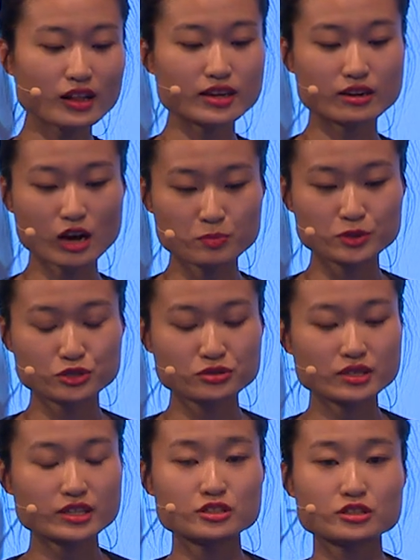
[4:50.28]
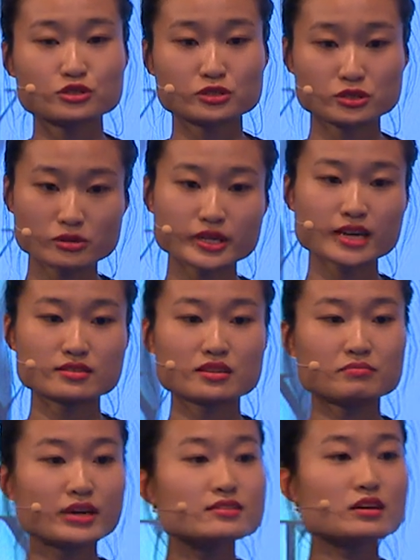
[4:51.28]
all, an opportunity to showcase
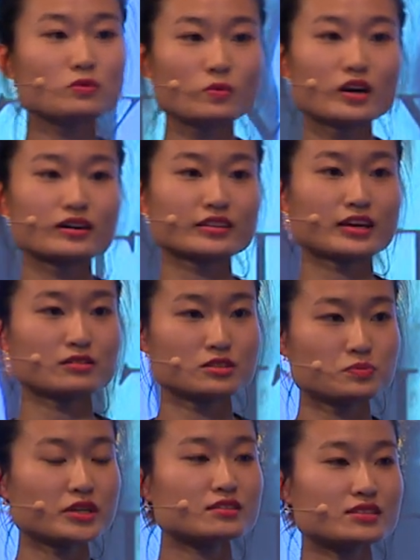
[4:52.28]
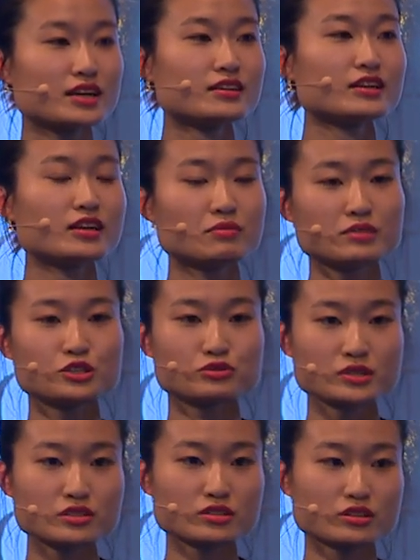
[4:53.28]
amazing work that was being done in
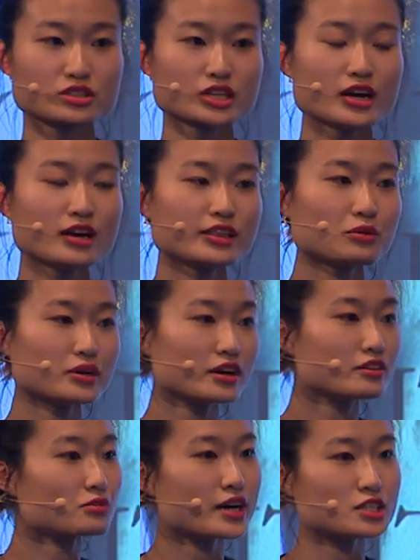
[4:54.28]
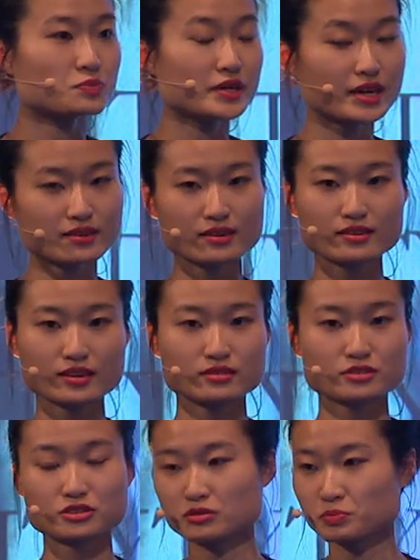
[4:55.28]
image research that would otherwise be hidden
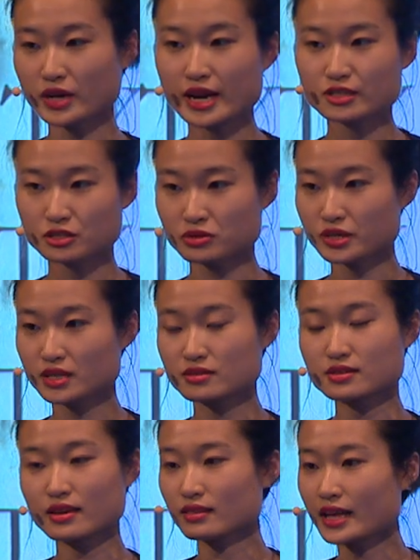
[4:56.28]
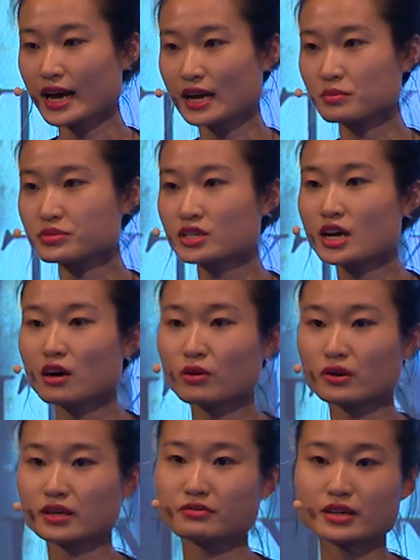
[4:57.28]
in behind screens and labs
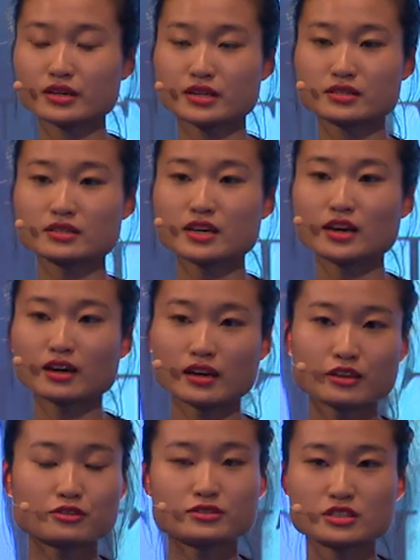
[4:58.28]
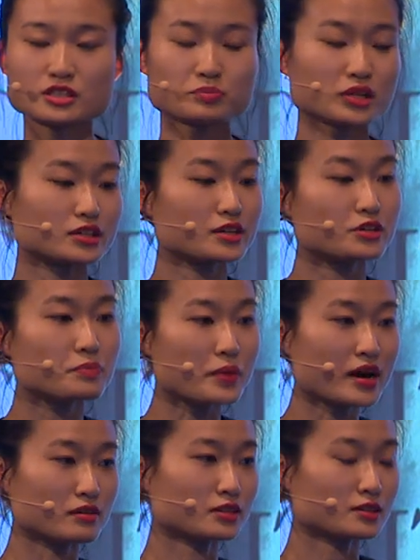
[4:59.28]
or in various other disciplinary
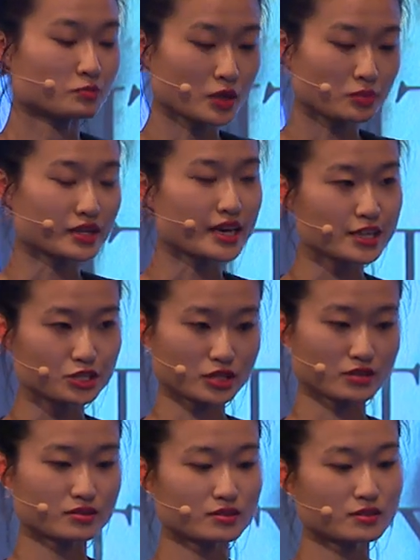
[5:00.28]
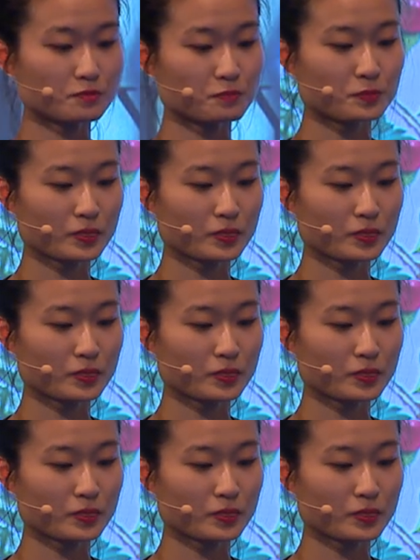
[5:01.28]
bound publications.